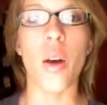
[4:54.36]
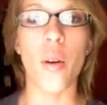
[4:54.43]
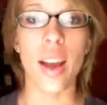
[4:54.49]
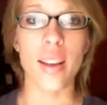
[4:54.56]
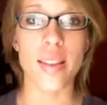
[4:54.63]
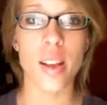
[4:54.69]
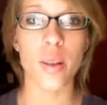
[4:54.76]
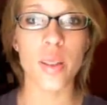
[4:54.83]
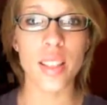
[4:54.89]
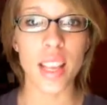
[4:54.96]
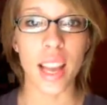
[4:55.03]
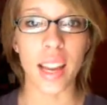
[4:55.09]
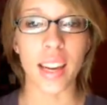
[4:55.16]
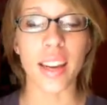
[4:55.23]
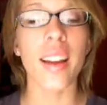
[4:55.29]
So as I was
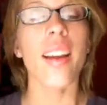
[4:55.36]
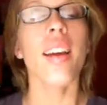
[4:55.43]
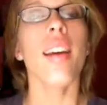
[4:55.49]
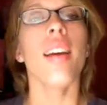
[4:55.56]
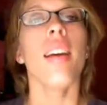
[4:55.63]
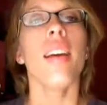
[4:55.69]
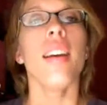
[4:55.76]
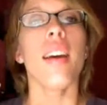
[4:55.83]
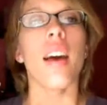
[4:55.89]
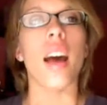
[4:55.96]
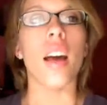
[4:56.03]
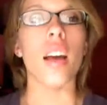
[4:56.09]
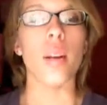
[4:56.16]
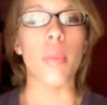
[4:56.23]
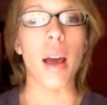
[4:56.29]
saying,
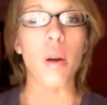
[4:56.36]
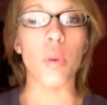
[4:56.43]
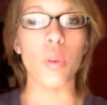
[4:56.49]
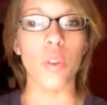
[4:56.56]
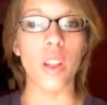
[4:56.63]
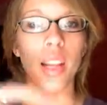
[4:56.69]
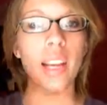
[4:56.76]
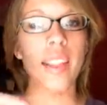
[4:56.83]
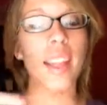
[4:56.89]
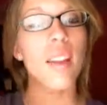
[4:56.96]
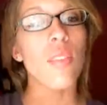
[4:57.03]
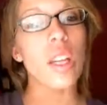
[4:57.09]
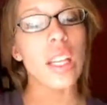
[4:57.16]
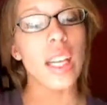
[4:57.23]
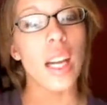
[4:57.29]
I will link
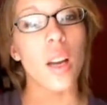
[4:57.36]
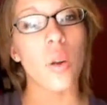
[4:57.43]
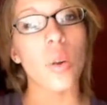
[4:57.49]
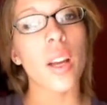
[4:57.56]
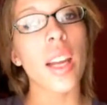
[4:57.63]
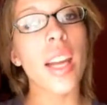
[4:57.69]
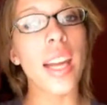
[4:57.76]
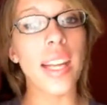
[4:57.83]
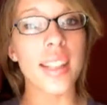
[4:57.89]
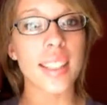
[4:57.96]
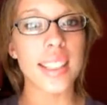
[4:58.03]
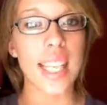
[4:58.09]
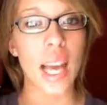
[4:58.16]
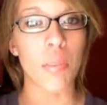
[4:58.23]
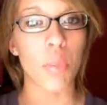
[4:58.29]
that video
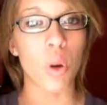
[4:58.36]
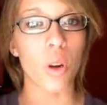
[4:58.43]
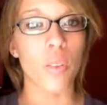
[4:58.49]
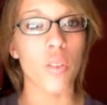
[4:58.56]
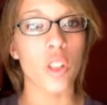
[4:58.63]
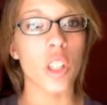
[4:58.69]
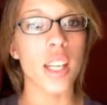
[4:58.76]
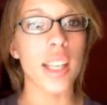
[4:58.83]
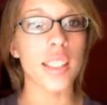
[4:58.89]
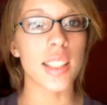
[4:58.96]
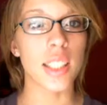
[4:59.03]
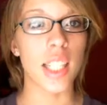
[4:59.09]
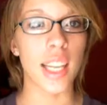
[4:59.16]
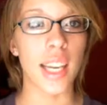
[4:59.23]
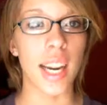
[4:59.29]
in the sidebar for you
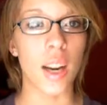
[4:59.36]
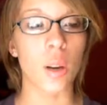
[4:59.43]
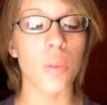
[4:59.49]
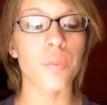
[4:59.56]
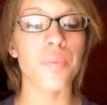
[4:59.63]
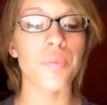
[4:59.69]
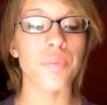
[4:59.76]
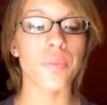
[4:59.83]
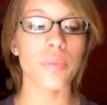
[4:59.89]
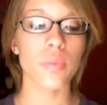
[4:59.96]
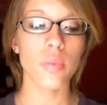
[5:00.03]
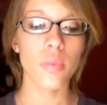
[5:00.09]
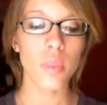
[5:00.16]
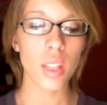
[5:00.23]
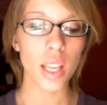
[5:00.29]
guys to check out.
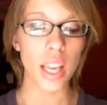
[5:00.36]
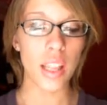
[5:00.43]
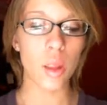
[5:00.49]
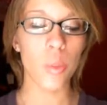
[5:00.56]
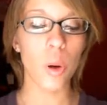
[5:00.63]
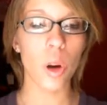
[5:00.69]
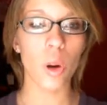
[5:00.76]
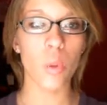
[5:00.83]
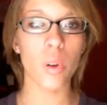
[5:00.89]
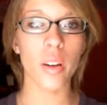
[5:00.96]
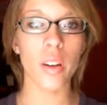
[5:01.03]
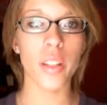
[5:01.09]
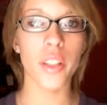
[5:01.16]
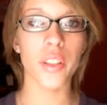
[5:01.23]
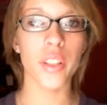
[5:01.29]
And the part
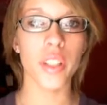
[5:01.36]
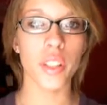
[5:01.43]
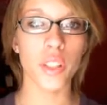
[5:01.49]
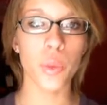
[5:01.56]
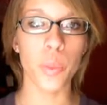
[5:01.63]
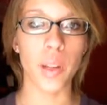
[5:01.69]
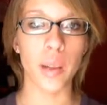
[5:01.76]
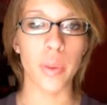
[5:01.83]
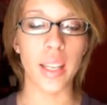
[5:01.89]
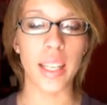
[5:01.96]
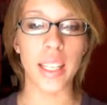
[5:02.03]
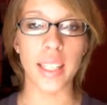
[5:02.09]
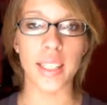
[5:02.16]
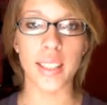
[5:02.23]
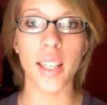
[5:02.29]
where you can use a
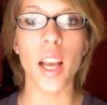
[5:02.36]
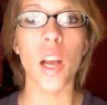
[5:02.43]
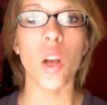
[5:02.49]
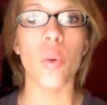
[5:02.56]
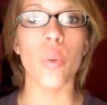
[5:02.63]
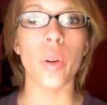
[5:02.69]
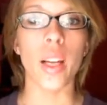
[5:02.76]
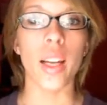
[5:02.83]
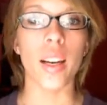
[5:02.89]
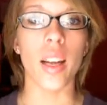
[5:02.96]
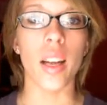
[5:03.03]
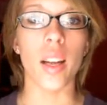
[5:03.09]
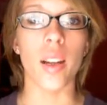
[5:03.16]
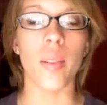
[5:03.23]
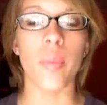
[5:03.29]
pigment is
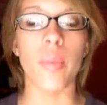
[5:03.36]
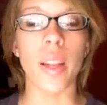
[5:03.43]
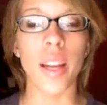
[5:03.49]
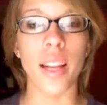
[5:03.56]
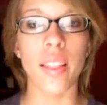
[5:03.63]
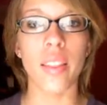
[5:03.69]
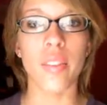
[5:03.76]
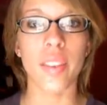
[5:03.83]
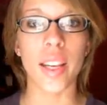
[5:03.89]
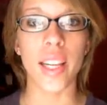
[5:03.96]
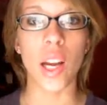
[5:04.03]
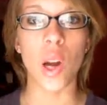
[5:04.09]
when in the